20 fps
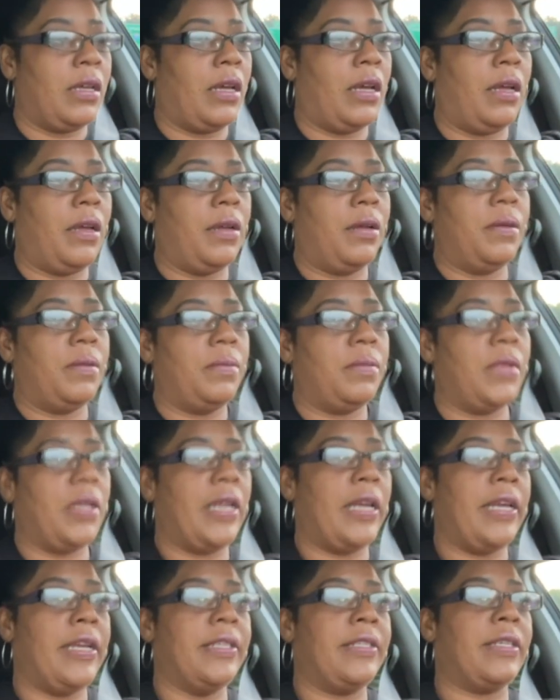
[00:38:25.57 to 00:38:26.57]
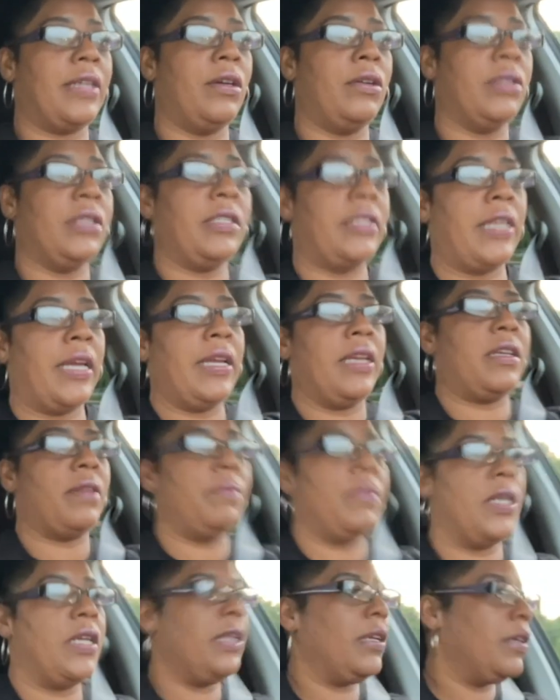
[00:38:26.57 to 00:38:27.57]
Um, it's only
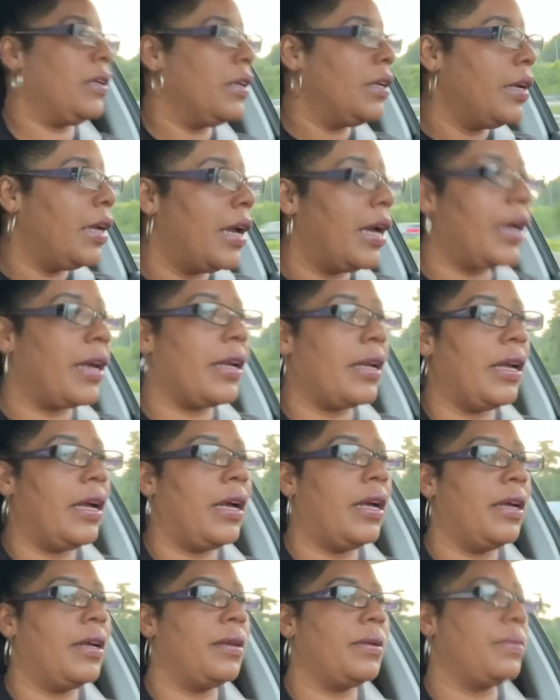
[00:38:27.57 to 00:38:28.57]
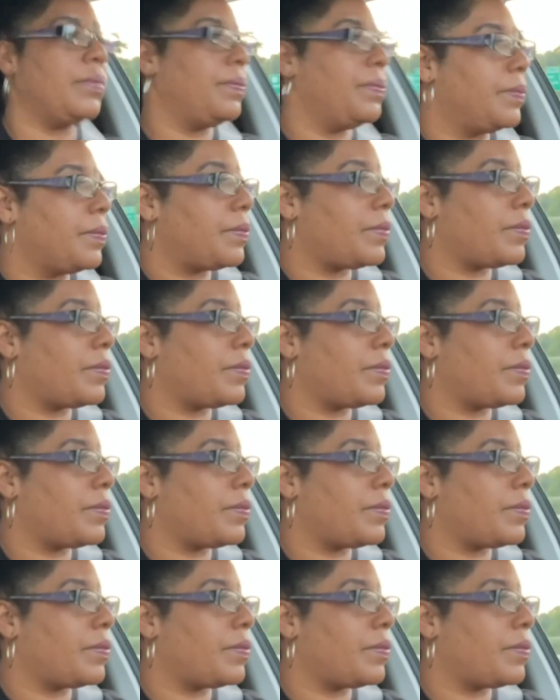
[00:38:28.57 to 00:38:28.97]
taking me, I, um,